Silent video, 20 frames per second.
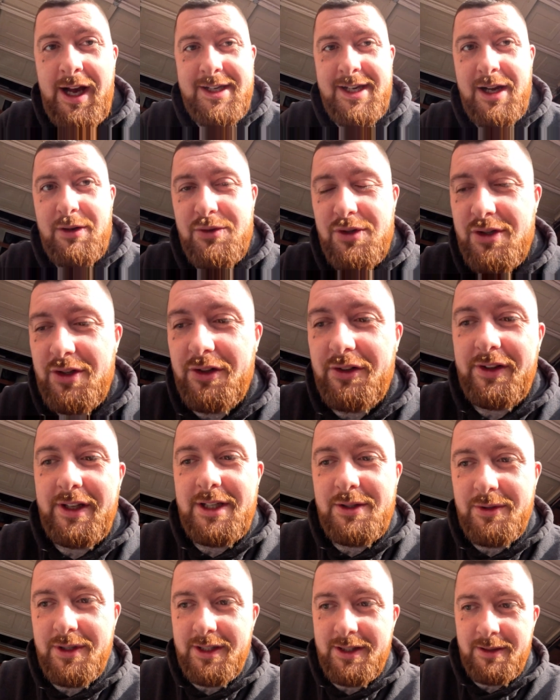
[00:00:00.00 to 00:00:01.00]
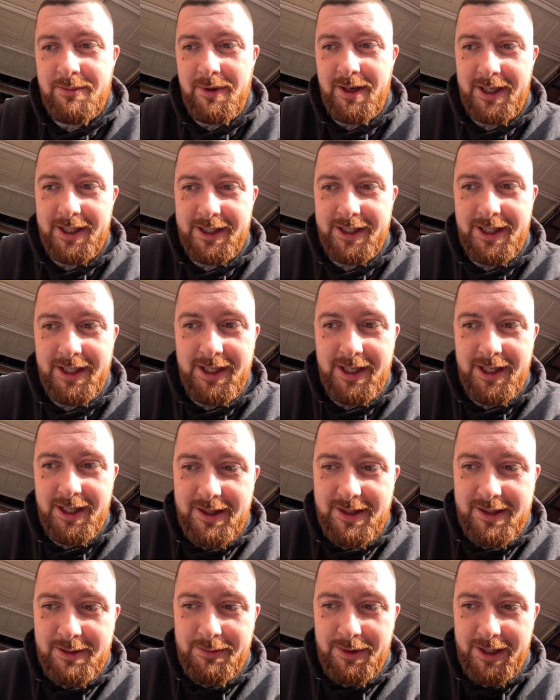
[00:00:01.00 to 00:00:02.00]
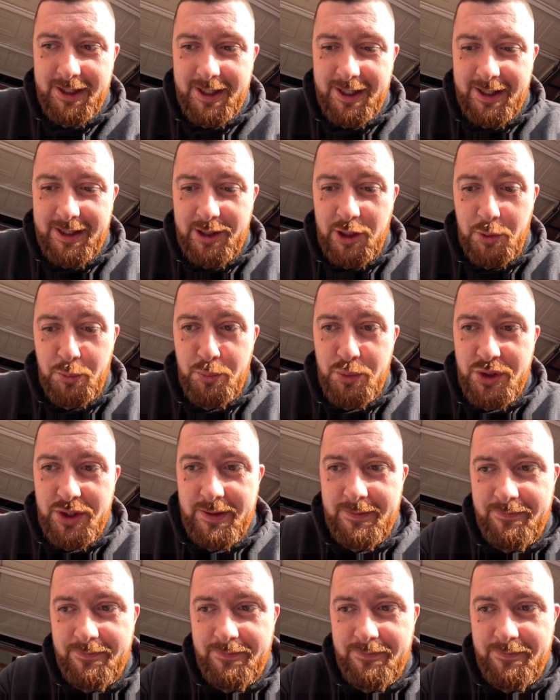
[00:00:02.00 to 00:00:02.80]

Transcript: is how stuck these were to my hubs.